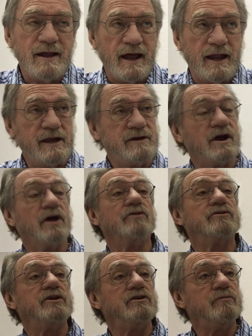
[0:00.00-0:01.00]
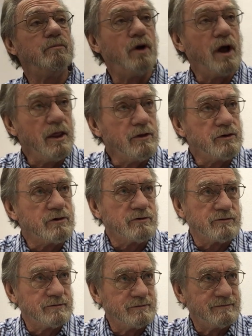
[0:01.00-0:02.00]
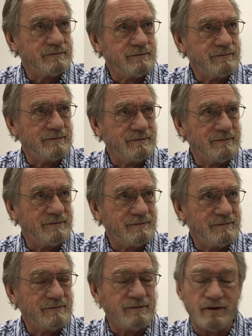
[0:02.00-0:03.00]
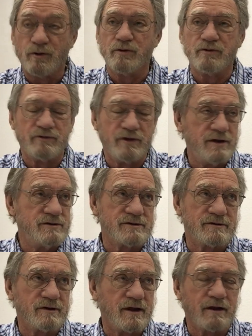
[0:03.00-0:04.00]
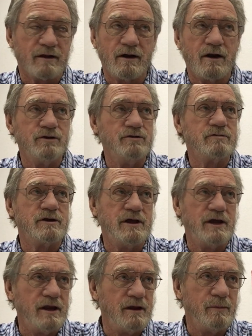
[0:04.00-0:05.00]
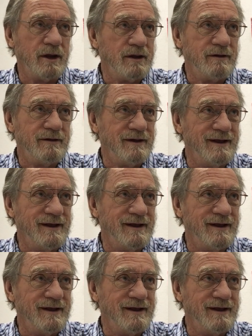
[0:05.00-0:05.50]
and he tells his brothers. Of course, they just like, are you kidding me?